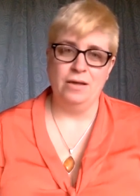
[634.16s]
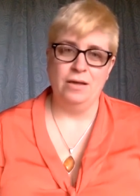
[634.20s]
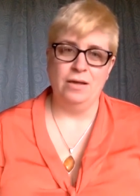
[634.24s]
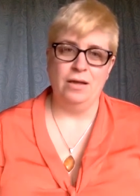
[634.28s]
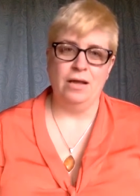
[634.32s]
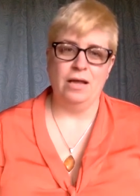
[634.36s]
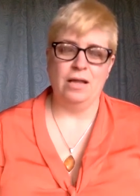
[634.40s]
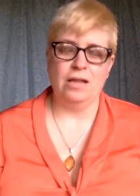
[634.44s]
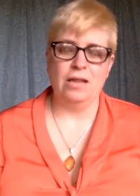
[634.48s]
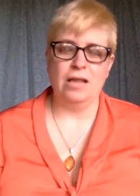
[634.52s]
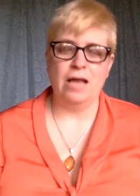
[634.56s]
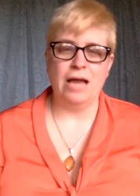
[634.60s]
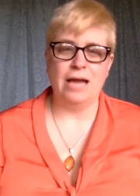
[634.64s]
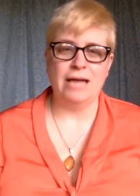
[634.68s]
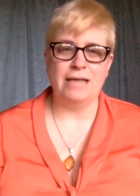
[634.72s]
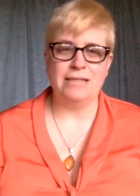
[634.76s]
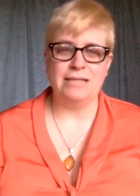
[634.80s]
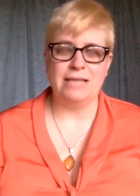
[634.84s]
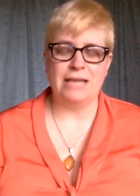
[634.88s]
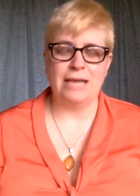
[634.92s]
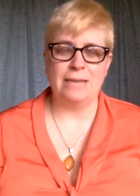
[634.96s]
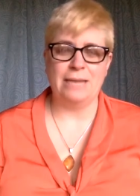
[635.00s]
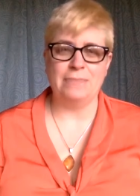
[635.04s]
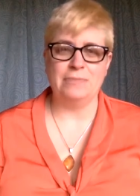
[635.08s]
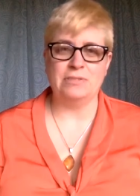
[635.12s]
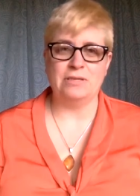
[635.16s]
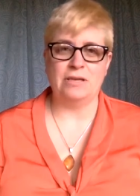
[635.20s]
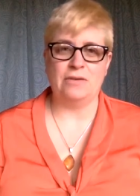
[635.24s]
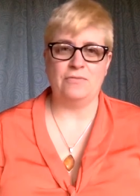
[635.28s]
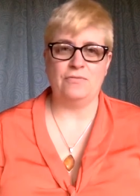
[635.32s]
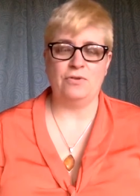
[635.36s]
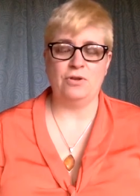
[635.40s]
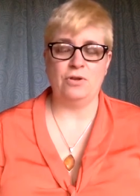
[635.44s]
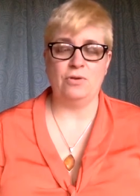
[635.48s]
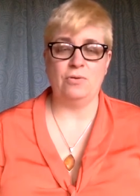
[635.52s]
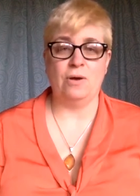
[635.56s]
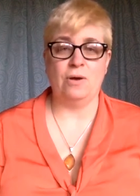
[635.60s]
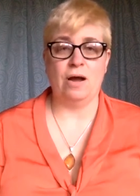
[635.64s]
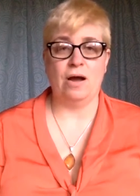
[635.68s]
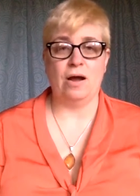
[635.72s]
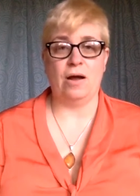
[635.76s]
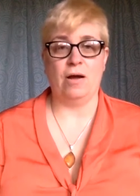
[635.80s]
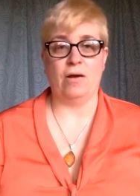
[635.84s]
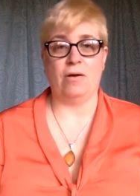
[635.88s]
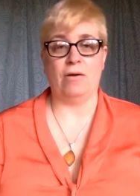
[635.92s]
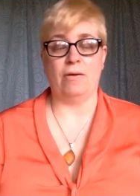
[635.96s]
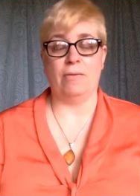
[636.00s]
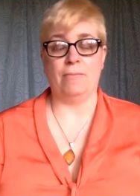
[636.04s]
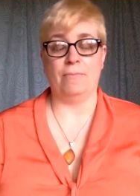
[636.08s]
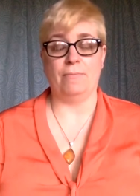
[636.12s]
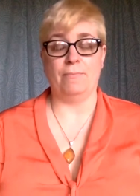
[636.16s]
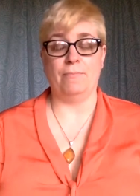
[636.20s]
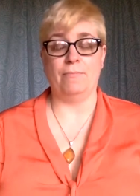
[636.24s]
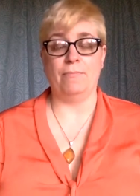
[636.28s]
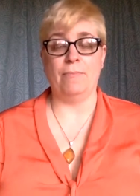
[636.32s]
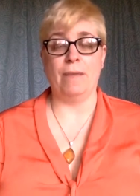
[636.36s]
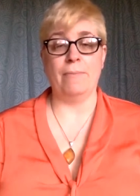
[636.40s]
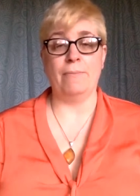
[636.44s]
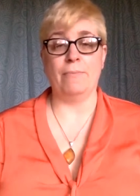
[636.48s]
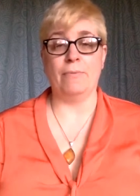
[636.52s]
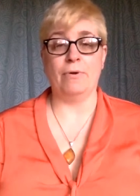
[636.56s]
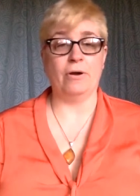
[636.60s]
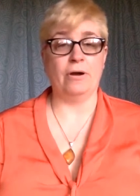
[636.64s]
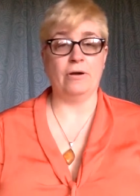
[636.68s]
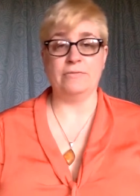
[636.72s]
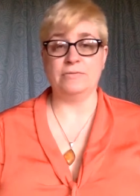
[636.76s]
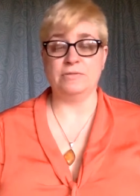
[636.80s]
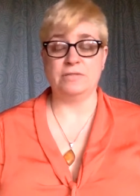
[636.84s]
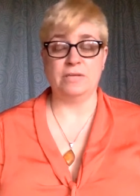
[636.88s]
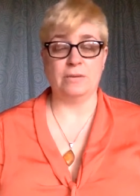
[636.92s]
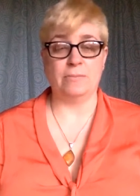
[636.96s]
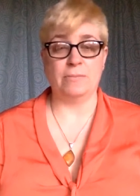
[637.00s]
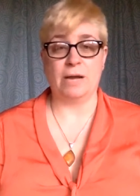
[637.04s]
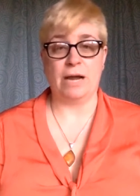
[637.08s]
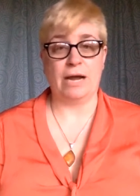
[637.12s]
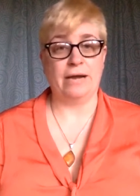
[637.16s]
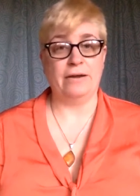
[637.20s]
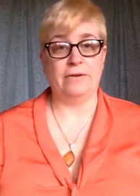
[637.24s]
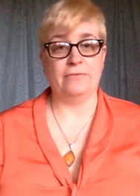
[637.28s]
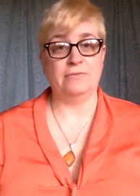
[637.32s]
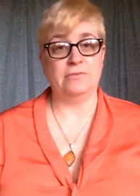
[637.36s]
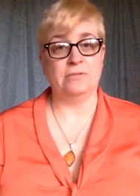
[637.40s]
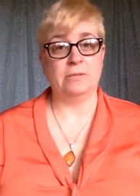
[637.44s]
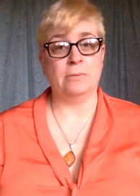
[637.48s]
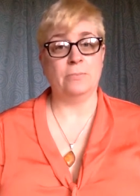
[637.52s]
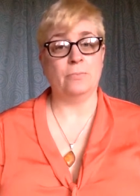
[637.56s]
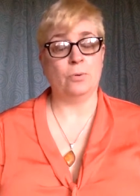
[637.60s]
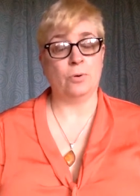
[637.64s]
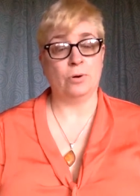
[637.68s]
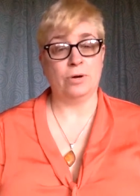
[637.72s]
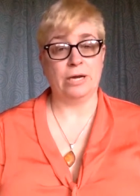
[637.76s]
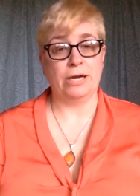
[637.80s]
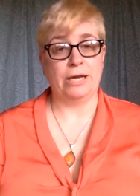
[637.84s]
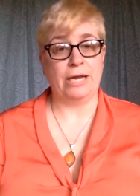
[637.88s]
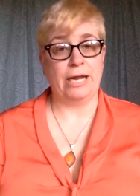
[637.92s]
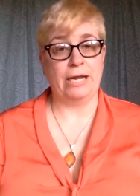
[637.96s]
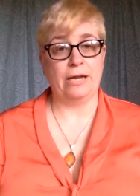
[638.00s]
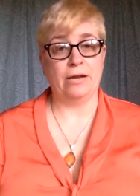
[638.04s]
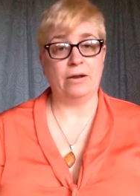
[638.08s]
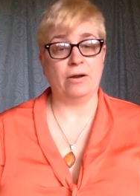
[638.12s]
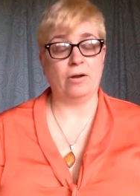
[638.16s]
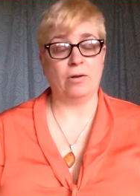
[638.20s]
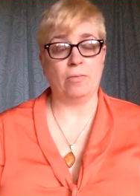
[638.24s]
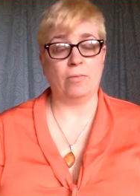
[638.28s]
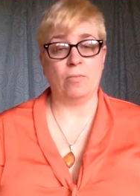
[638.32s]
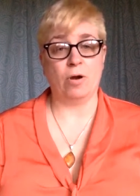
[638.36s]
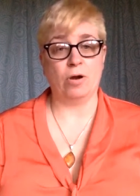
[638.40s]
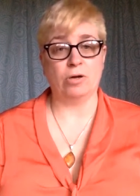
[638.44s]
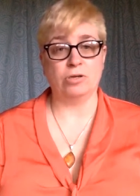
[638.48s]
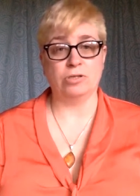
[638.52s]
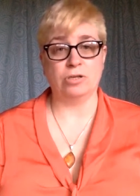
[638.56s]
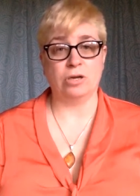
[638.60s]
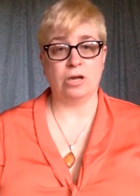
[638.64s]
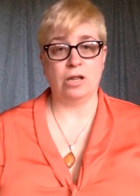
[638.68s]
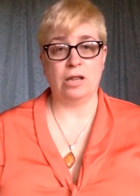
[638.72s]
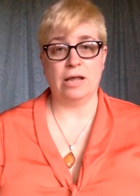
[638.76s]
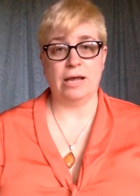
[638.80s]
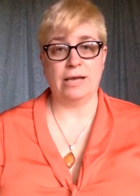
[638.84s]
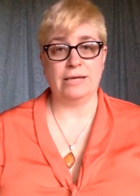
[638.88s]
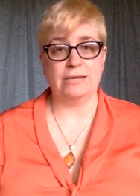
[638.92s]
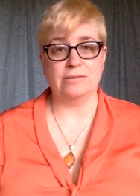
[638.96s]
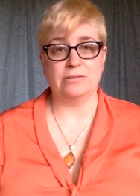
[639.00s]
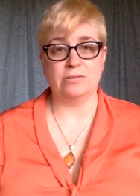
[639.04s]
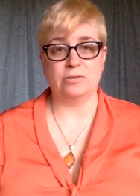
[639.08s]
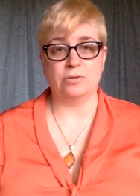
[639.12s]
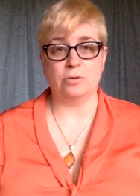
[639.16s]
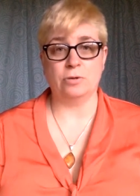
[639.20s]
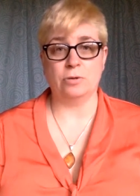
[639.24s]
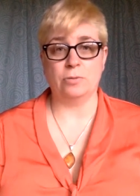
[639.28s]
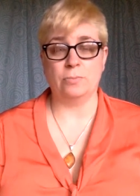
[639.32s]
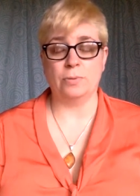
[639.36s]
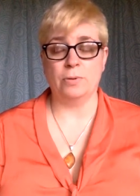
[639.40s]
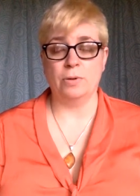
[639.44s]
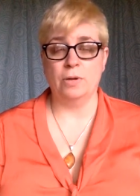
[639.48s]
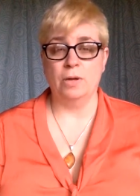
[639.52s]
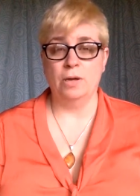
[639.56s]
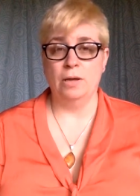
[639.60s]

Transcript: A lot of times, if you are a member of some kind of subordinated or marginalized group,